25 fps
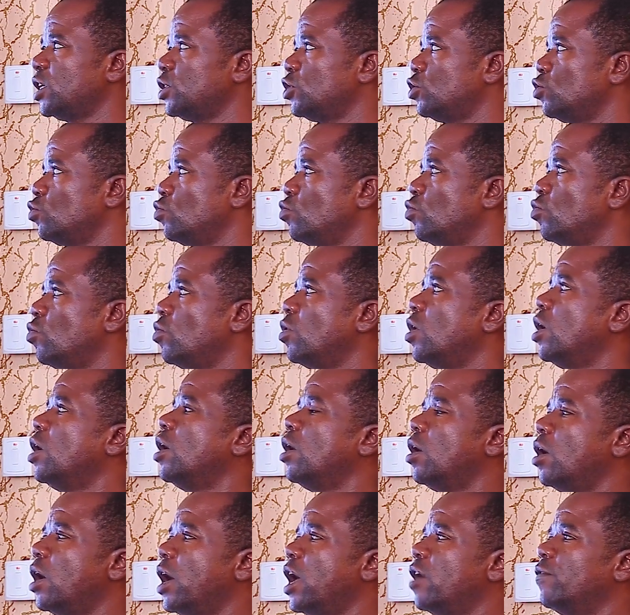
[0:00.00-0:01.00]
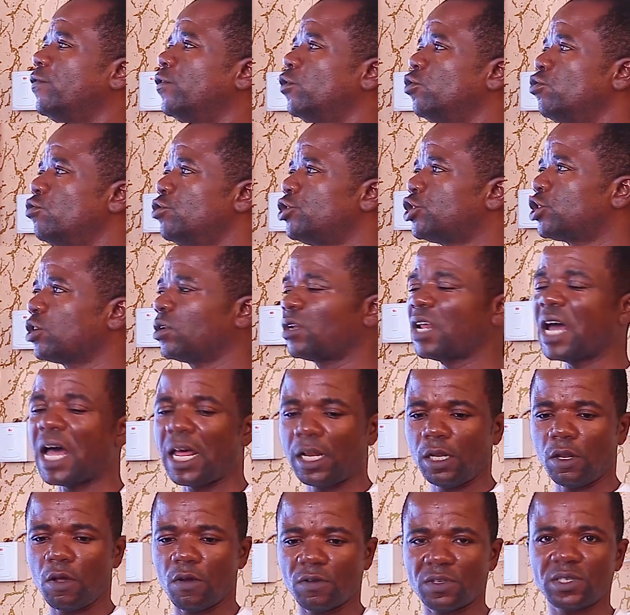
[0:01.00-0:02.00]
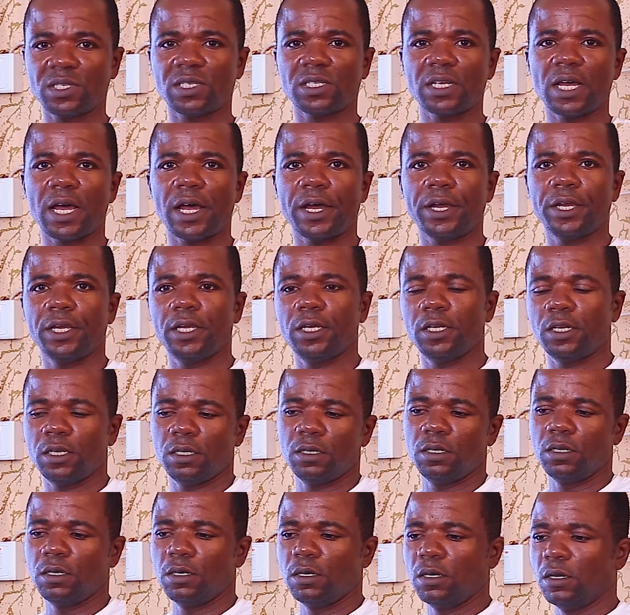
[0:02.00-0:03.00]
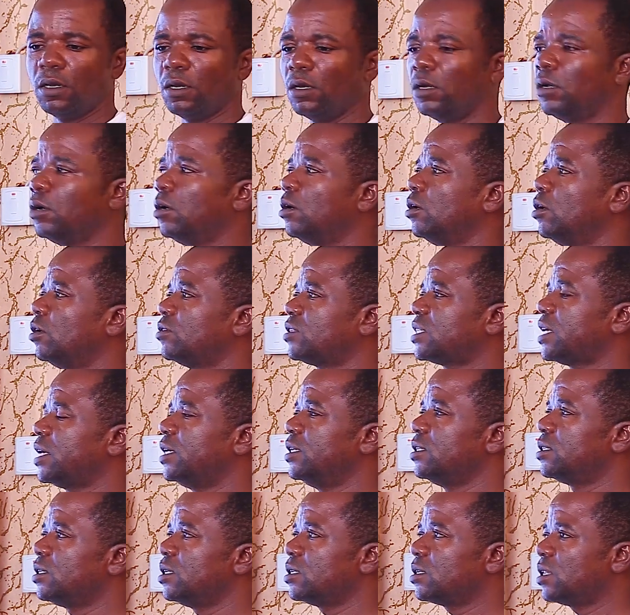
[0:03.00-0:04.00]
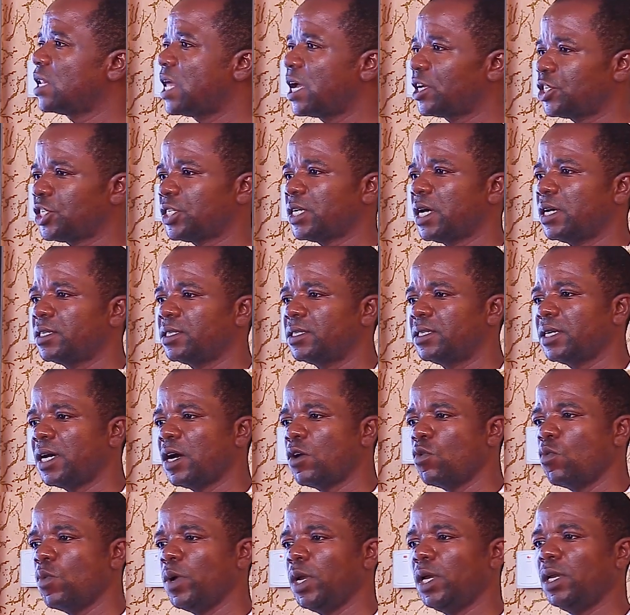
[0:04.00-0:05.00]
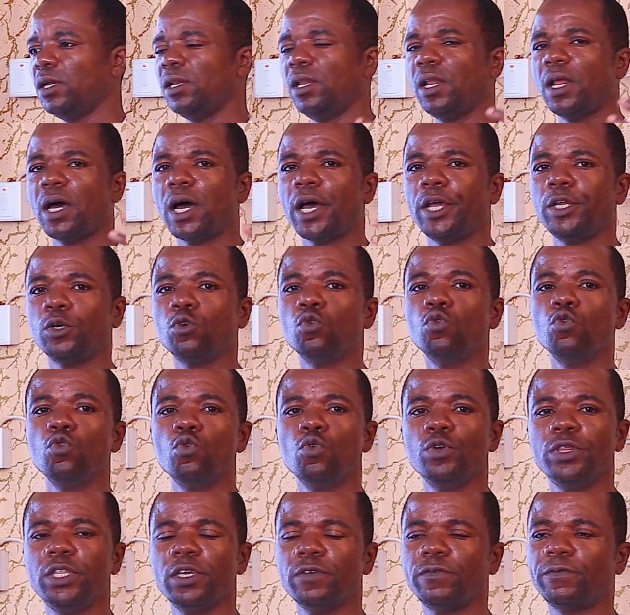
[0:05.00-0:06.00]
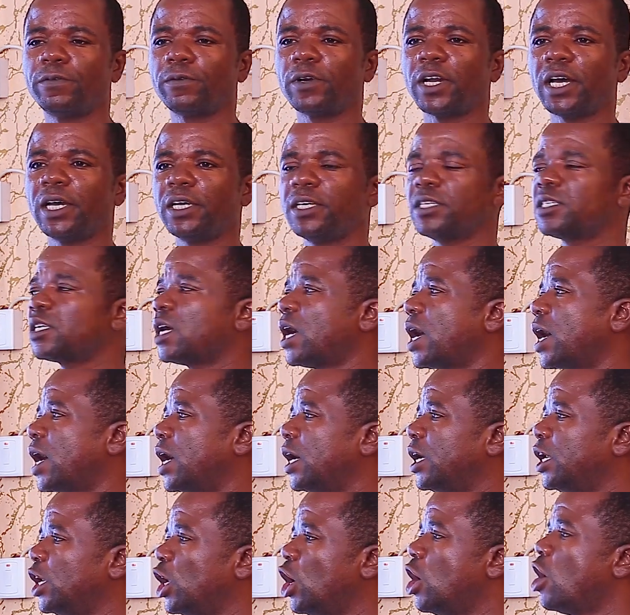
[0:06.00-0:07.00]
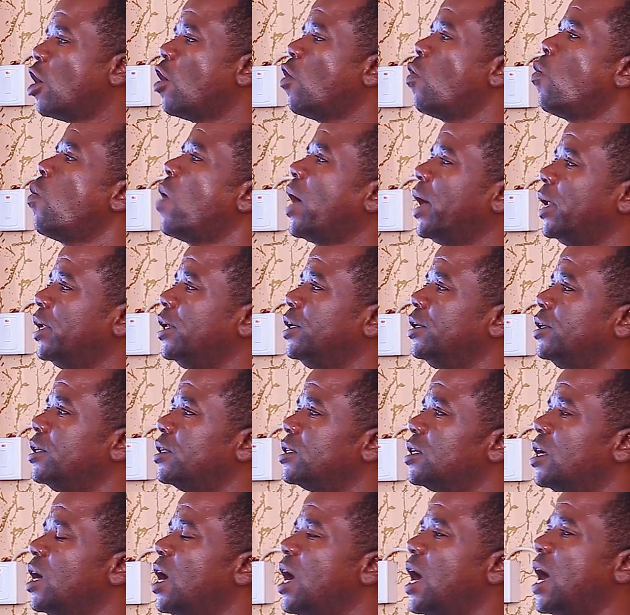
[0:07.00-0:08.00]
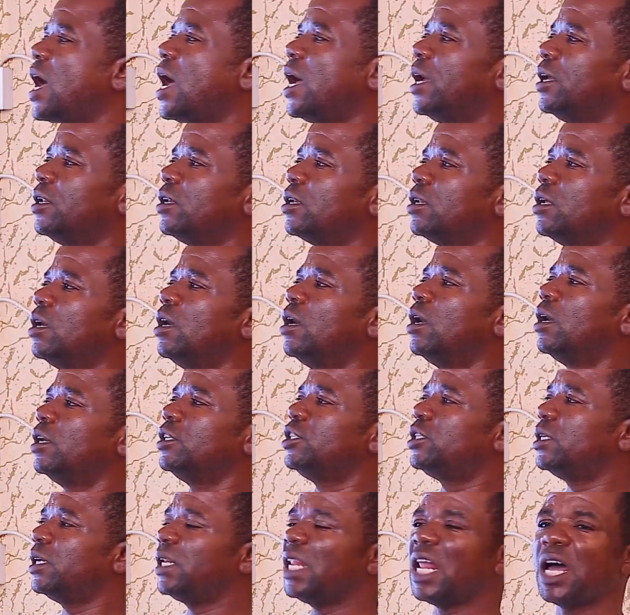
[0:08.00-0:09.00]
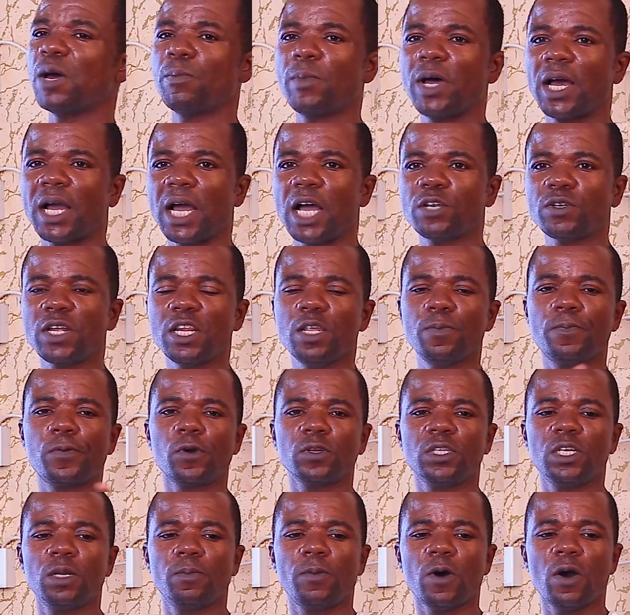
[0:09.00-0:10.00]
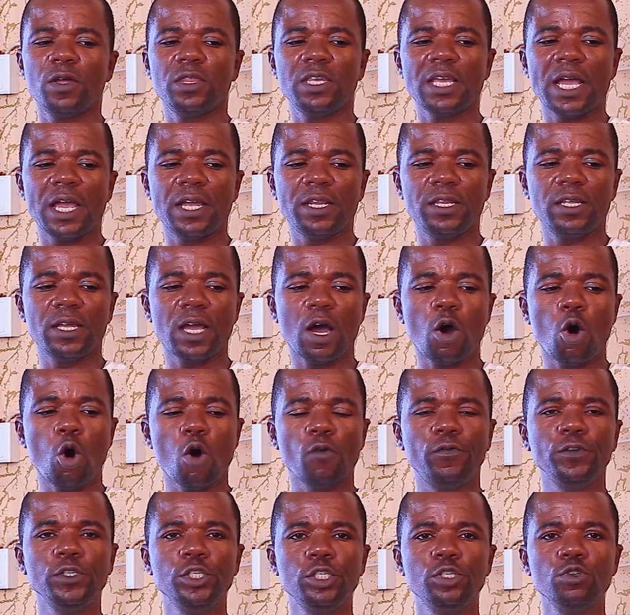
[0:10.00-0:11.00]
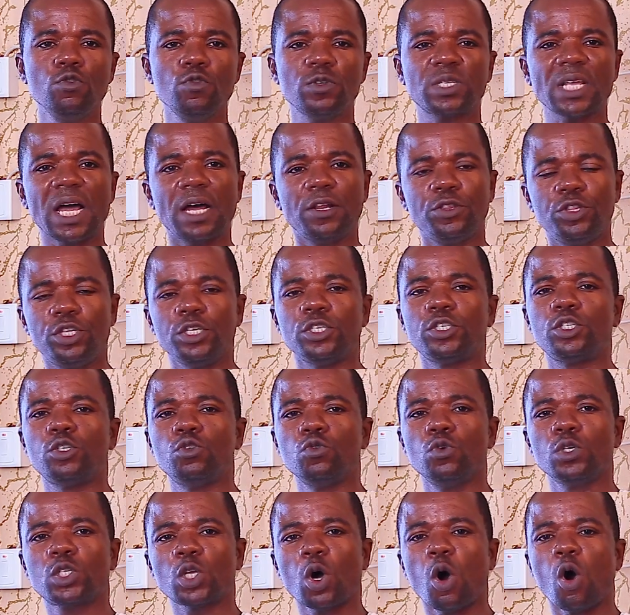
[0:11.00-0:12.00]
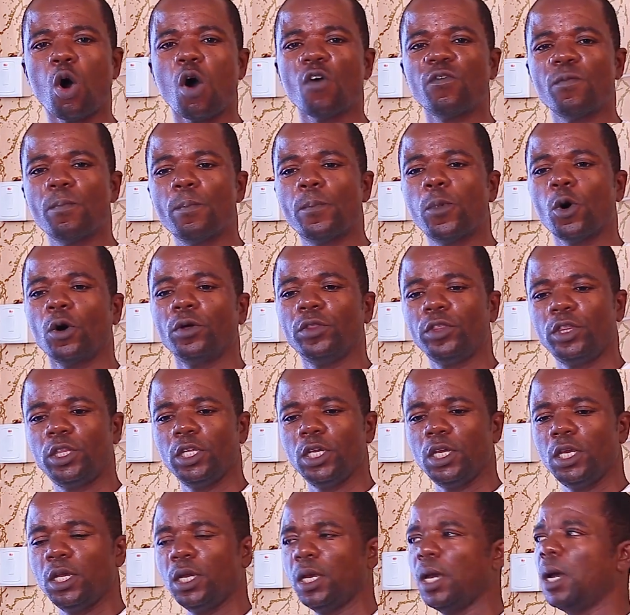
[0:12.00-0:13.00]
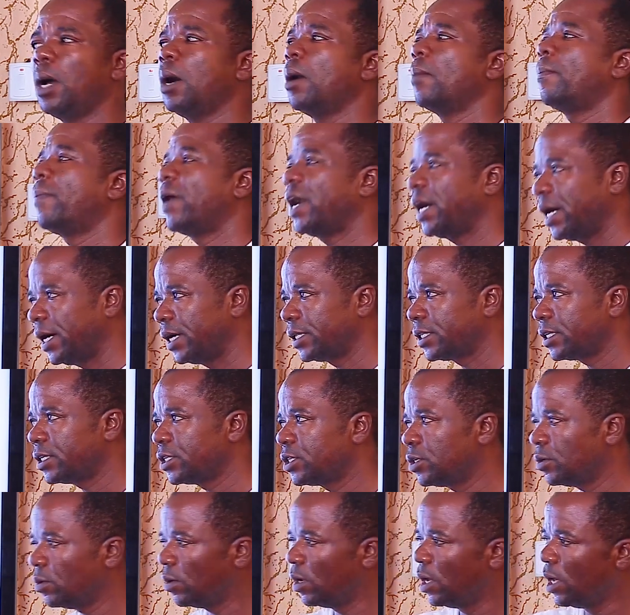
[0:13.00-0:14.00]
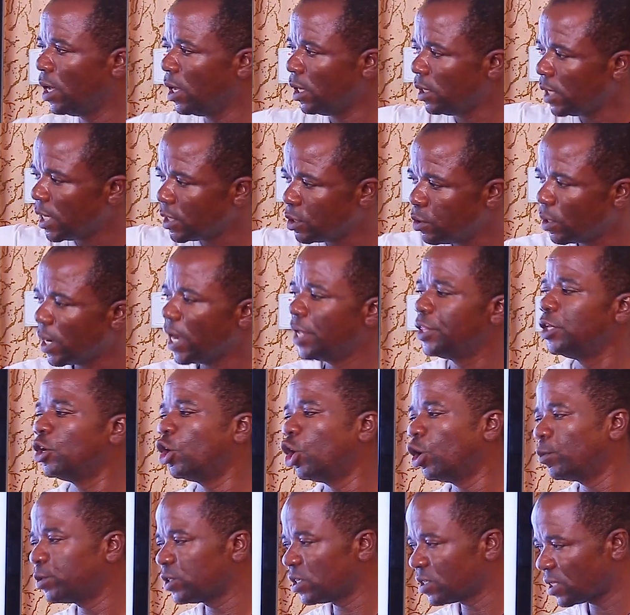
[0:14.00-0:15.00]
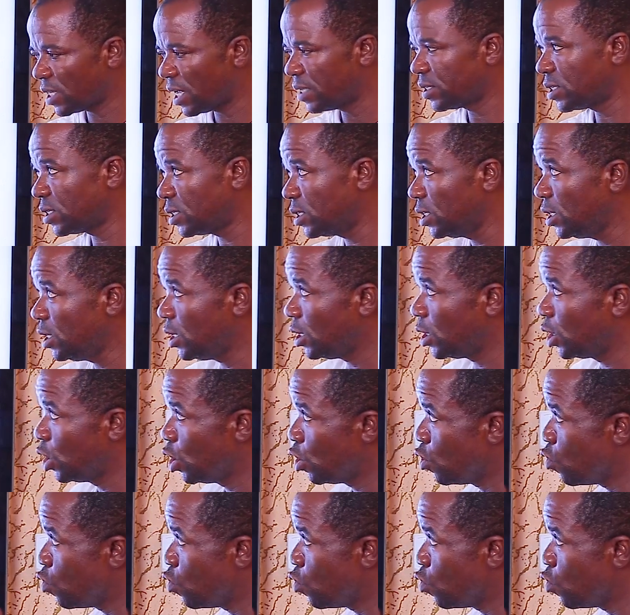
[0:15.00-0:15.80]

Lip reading: to evolution alongside scientists like Charles Darwin, like Hugo de Vries and Wallace. And Jean Lamarck actually brought about the idea of use and disuse of body parts. So let's look at the options and see